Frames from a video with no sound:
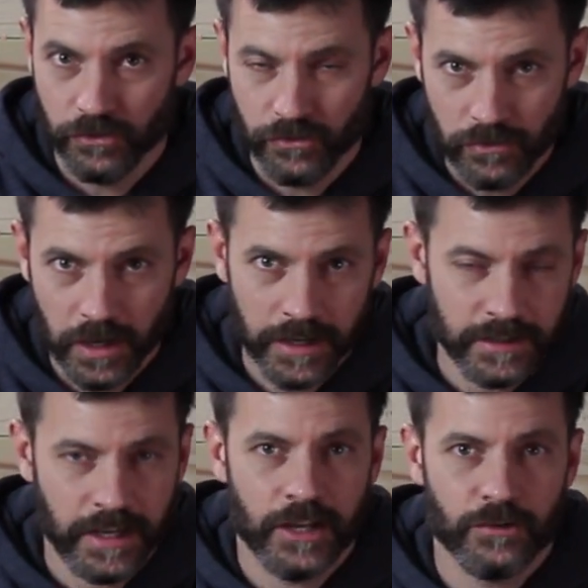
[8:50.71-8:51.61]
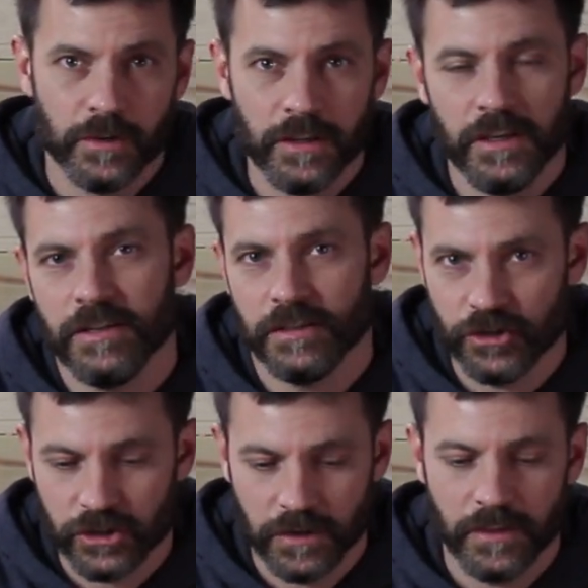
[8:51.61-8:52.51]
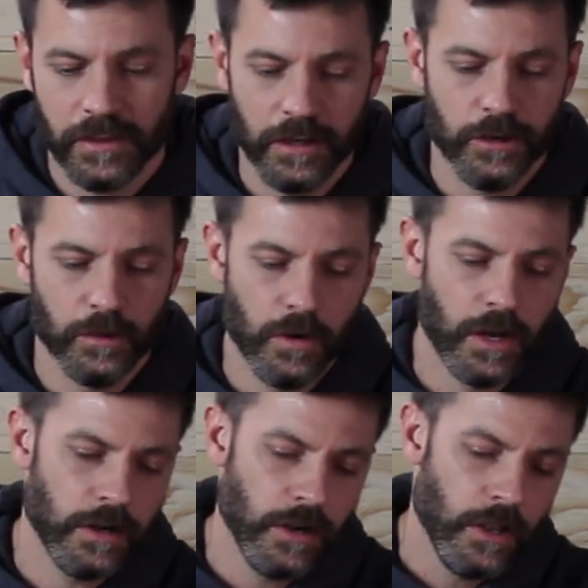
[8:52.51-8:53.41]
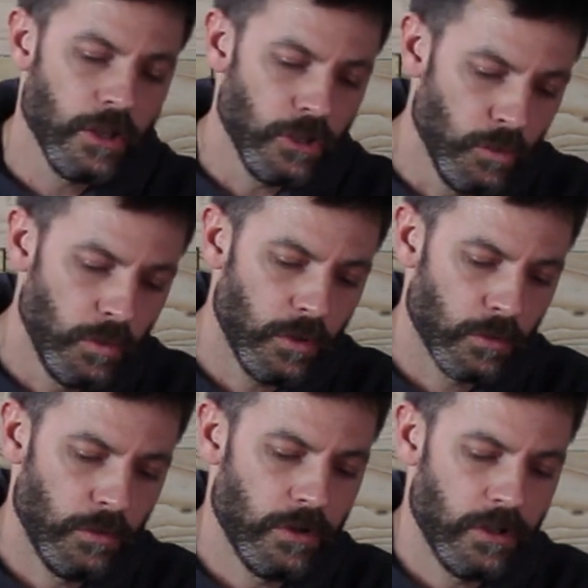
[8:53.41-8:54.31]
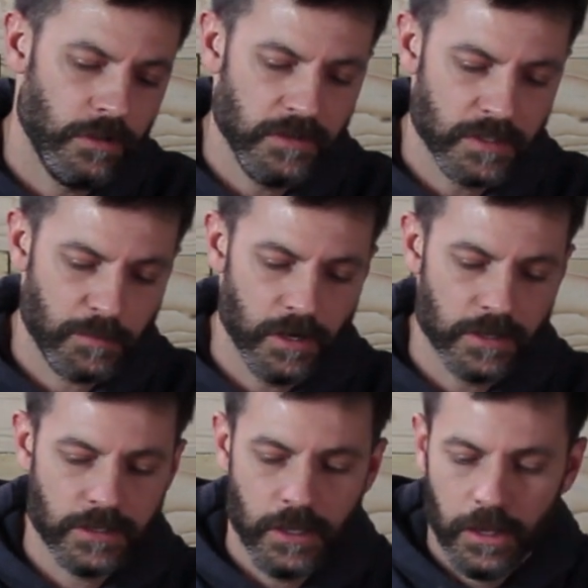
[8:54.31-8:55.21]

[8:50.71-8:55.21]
Do not attach one of these and shove the thing underwater. You will ruin all of these parts.